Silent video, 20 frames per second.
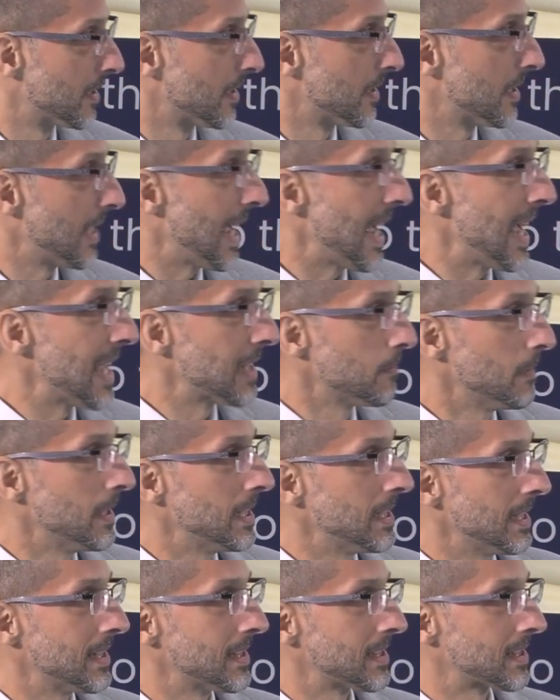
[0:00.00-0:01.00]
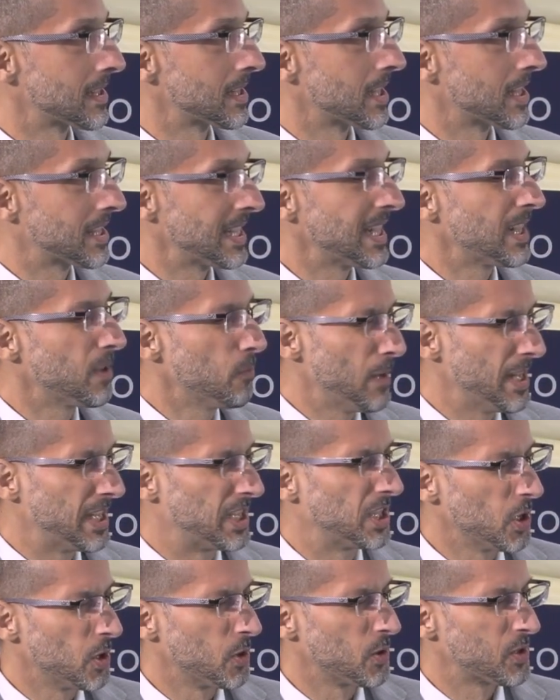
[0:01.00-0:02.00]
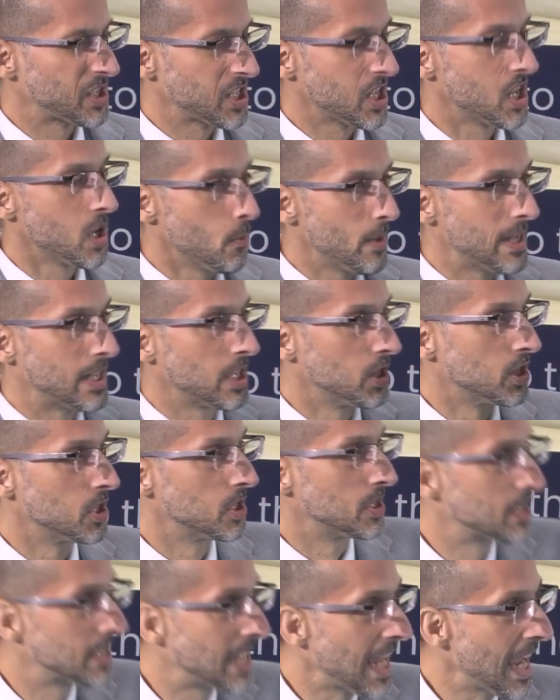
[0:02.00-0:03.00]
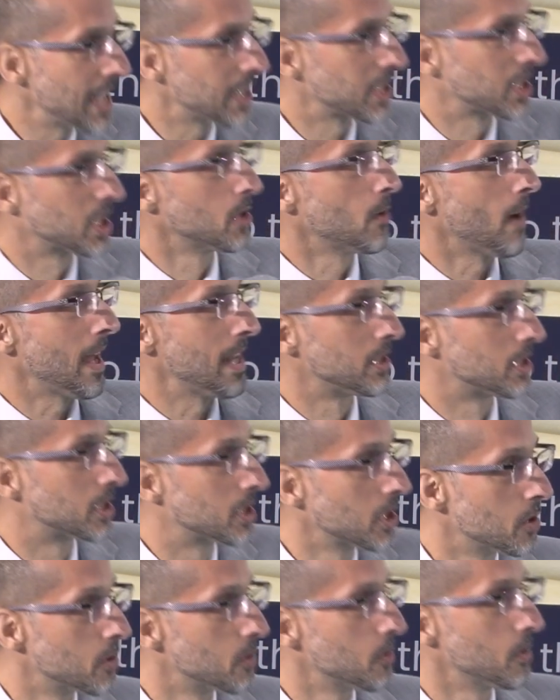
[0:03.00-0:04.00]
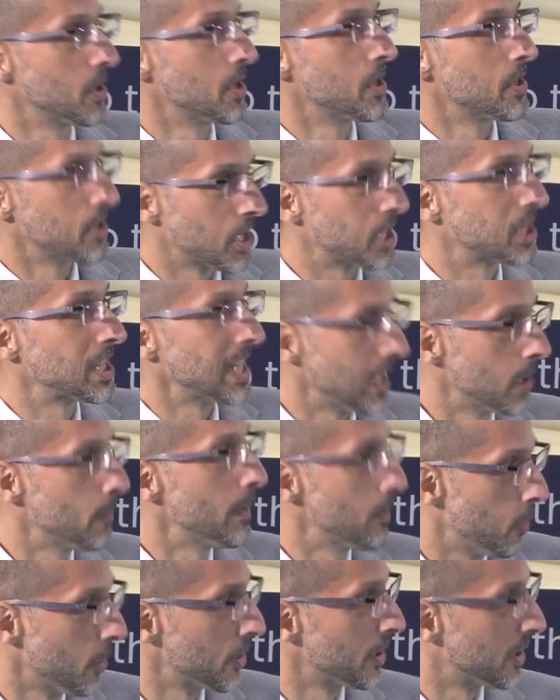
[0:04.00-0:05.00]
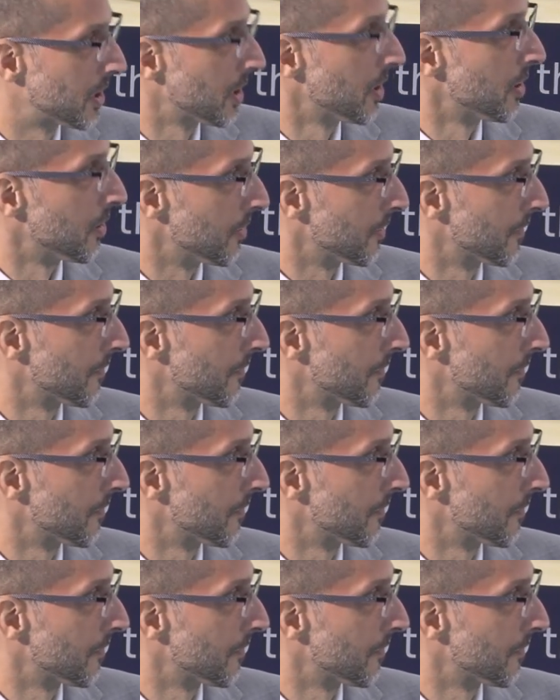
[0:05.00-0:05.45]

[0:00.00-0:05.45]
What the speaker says: The admin is the thing we do so that we can get to and do the thing we want to do.